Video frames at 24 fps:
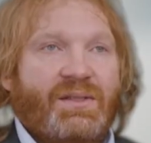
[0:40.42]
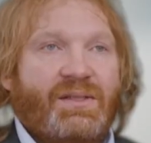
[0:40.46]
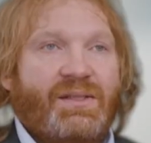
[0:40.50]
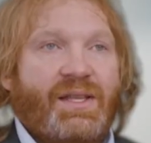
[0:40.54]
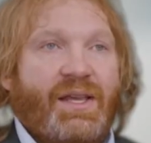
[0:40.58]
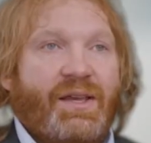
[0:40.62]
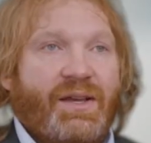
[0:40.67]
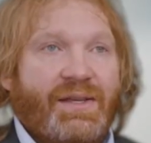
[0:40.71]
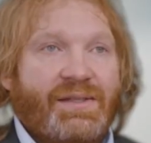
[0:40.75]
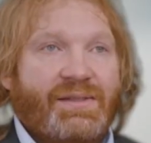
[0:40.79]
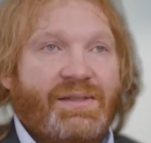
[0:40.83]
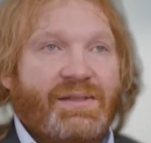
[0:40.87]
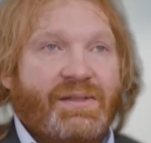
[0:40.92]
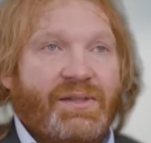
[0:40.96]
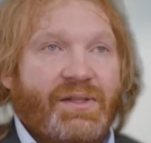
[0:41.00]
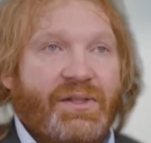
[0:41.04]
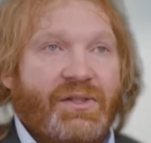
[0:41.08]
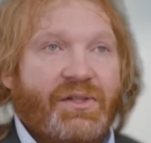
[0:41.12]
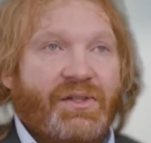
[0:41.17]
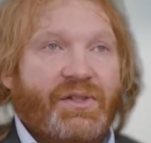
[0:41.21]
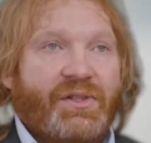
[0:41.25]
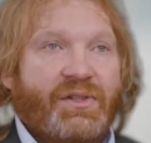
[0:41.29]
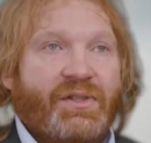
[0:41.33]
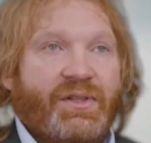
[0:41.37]
stay
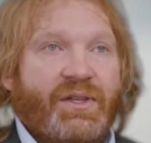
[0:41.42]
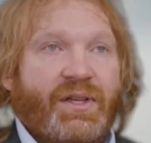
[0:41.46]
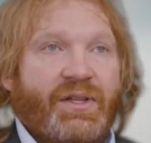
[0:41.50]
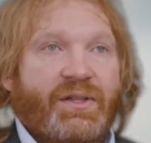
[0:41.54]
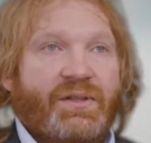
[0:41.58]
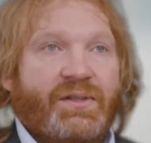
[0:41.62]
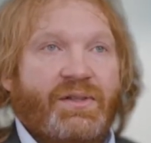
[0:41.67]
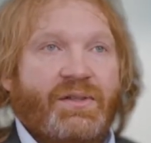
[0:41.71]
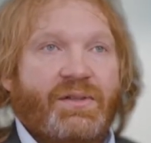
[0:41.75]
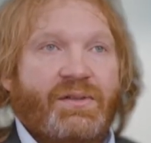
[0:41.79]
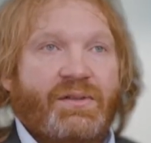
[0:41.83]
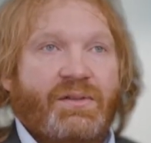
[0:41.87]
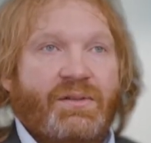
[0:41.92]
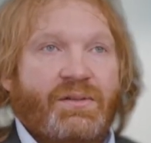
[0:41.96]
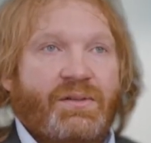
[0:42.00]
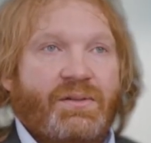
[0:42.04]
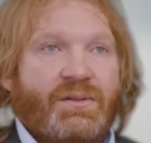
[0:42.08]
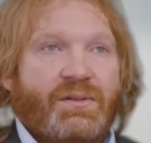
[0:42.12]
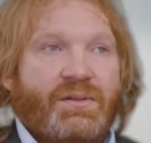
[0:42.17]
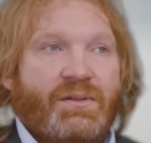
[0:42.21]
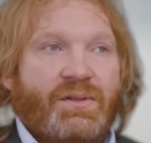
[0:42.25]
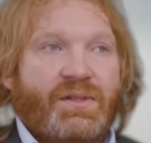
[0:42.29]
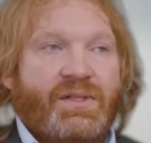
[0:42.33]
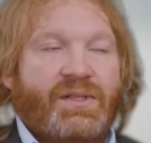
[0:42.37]
isolated and
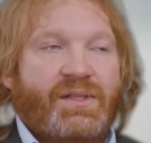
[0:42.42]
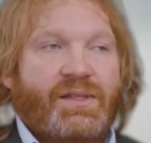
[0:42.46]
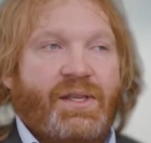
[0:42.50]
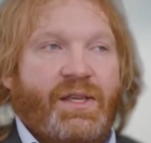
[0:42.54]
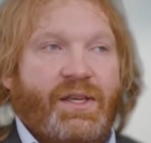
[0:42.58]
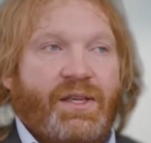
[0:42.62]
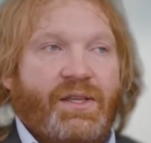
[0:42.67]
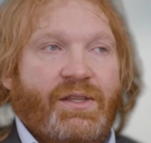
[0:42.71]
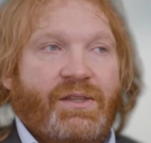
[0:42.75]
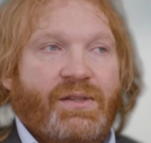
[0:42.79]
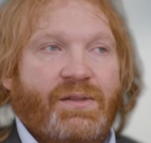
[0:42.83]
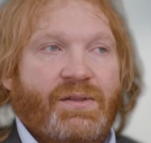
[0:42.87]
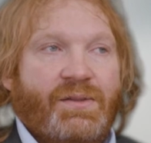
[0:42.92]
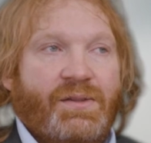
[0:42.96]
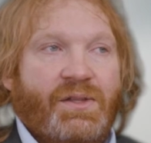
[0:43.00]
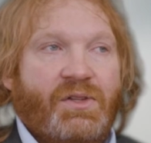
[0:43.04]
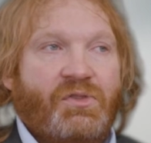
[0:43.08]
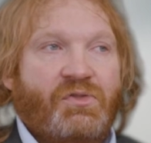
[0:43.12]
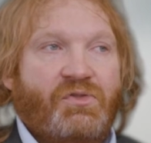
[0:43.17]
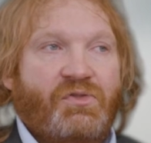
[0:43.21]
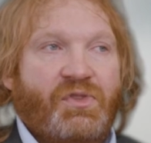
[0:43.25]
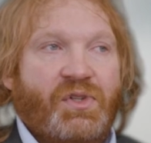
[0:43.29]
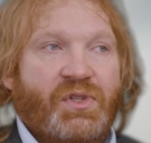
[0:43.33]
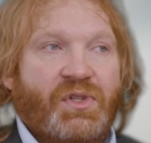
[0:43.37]
stay
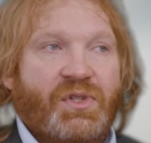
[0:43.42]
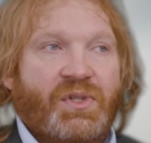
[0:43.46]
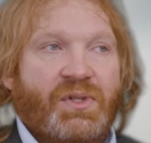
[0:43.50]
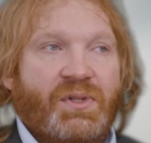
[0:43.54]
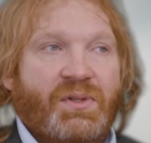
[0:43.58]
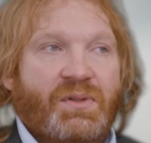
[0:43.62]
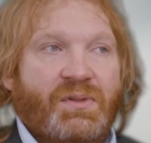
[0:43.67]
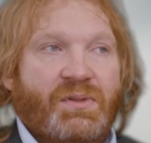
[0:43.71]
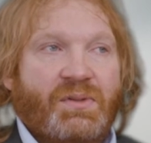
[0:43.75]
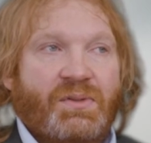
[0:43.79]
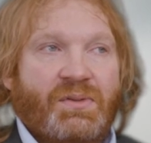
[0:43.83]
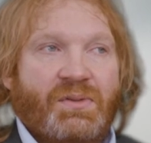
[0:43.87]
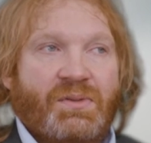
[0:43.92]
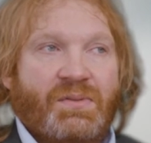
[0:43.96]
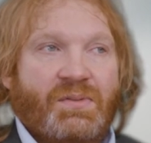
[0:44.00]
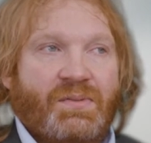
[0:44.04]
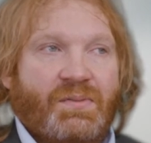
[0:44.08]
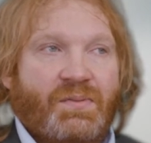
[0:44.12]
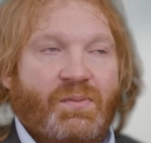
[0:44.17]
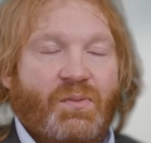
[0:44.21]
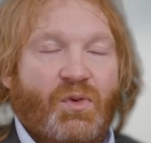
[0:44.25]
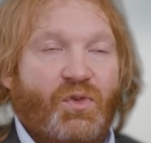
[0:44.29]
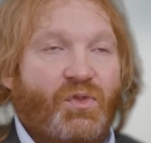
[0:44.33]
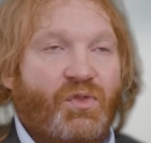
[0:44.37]
in fear
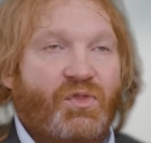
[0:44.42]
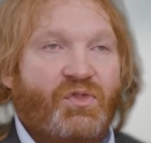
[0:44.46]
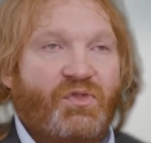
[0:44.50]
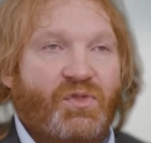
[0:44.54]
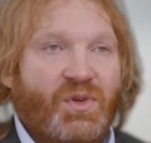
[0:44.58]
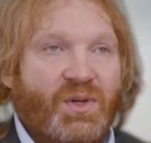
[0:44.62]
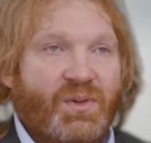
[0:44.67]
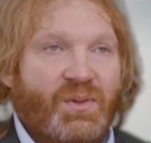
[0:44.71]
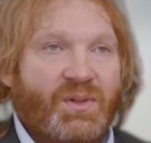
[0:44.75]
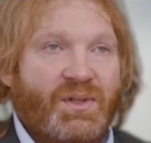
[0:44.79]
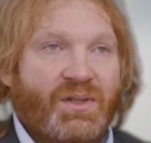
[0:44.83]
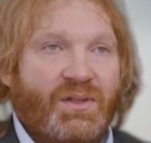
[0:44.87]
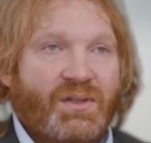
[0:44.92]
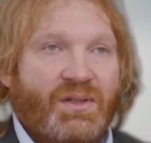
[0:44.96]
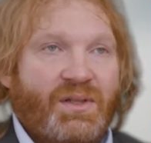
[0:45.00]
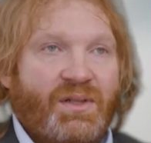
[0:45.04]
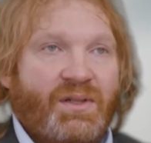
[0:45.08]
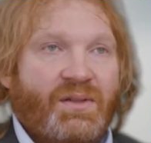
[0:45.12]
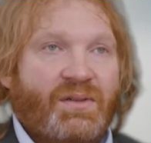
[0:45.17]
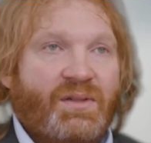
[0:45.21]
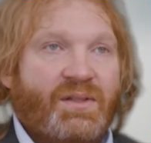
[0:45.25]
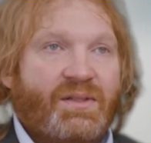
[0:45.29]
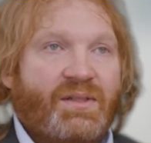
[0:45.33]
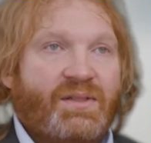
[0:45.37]
moving forward.
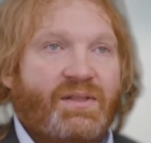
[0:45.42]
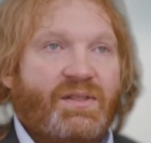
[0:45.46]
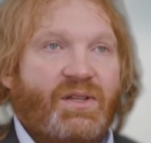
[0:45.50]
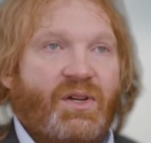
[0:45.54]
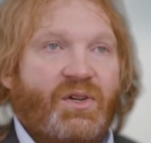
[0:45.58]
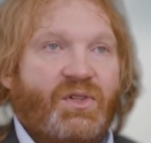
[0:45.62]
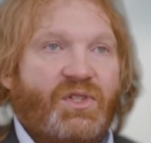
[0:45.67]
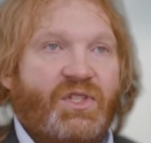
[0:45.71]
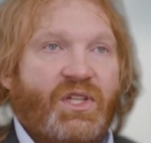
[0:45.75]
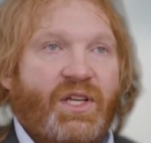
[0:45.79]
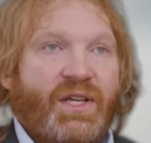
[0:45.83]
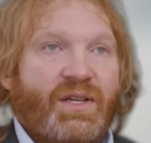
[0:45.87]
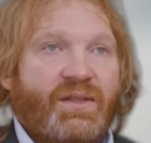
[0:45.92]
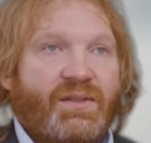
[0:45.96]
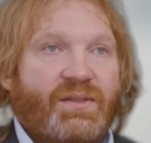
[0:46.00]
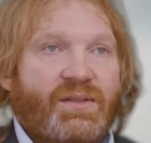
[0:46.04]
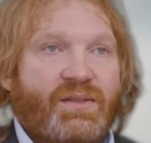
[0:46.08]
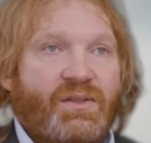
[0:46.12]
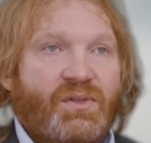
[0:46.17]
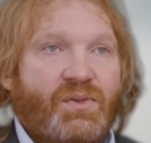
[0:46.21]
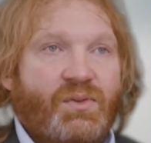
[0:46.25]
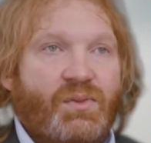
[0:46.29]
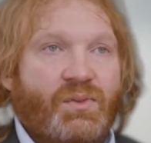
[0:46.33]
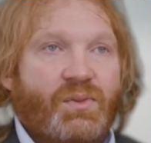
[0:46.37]
This is our
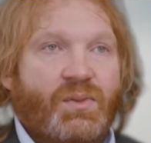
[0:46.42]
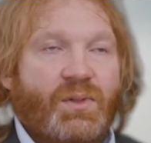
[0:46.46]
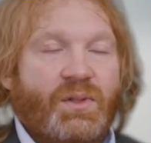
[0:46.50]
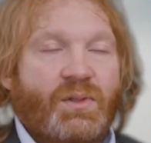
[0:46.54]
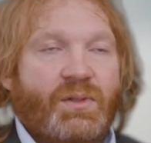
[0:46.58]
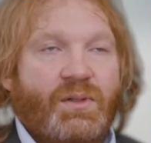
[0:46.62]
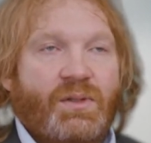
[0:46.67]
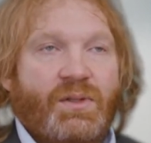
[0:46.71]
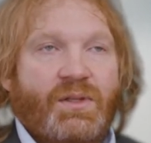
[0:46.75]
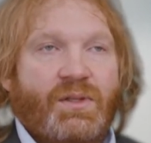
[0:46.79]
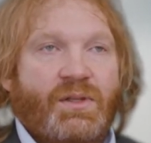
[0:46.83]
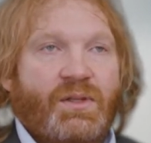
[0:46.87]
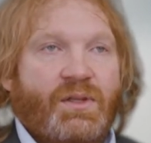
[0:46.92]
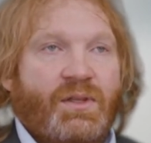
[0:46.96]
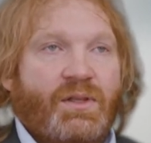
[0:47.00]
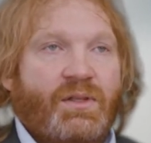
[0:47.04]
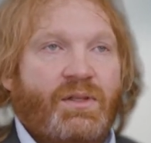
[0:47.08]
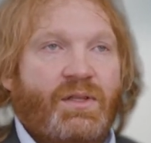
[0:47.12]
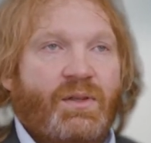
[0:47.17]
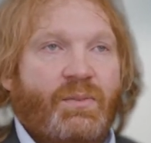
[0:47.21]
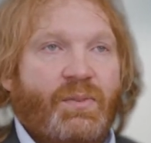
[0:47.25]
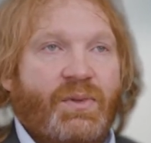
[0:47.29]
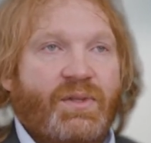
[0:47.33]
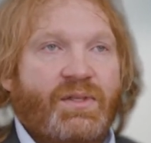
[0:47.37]
chance to
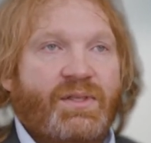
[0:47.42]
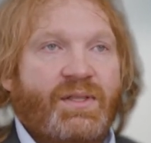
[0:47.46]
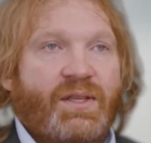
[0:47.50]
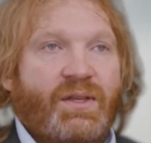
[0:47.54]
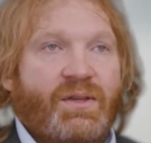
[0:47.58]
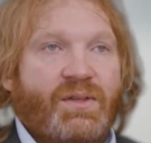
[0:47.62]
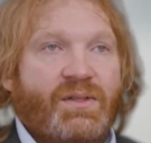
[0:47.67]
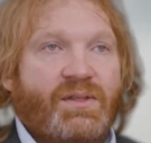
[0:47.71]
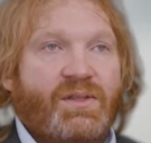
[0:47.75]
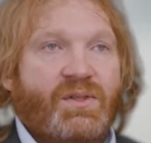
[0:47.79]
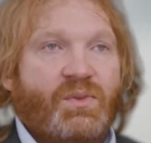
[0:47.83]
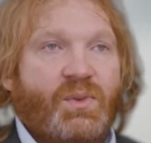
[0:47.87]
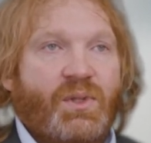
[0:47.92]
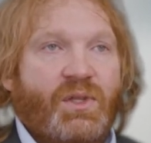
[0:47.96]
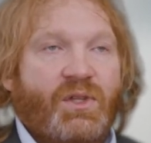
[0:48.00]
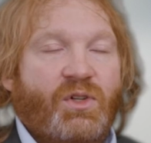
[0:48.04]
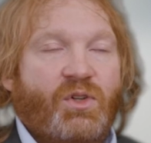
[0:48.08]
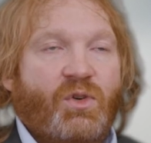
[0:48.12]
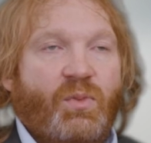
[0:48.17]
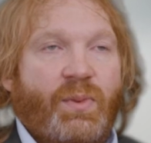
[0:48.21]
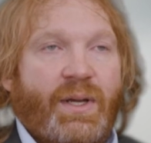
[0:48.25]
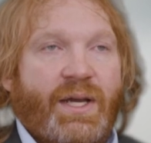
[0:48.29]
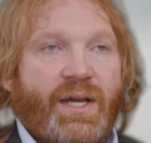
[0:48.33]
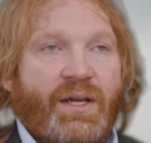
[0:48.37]
tip the scale so we can
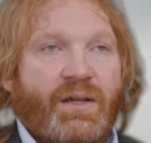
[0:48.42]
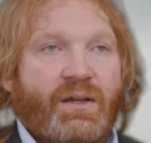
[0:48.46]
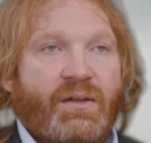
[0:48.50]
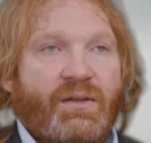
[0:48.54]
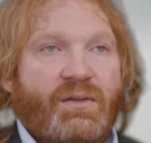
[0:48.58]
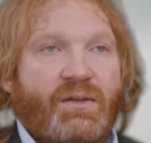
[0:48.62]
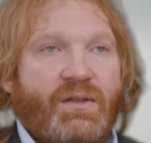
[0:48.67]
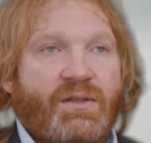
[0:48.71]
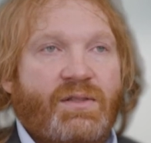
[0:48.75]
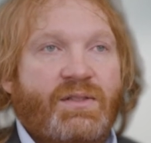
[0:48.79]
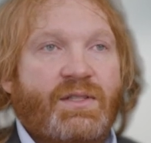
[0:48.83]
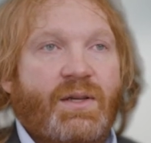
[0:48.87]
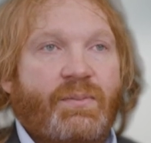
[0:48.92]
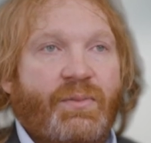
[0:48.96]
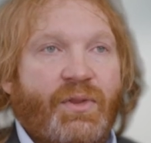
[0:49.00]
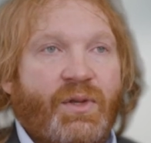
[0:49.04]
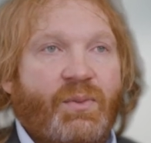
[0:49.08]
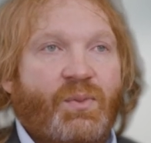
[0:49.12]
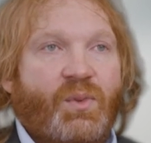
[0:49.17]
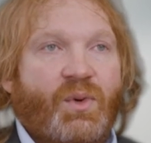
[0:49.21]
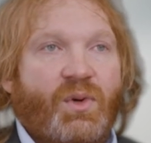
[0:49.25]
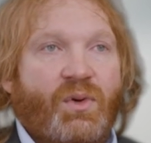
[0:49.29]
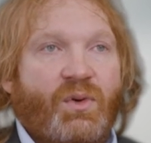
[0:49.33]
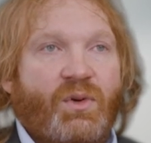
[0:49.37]
go back to
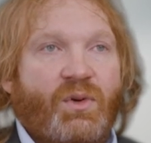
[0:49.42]
something more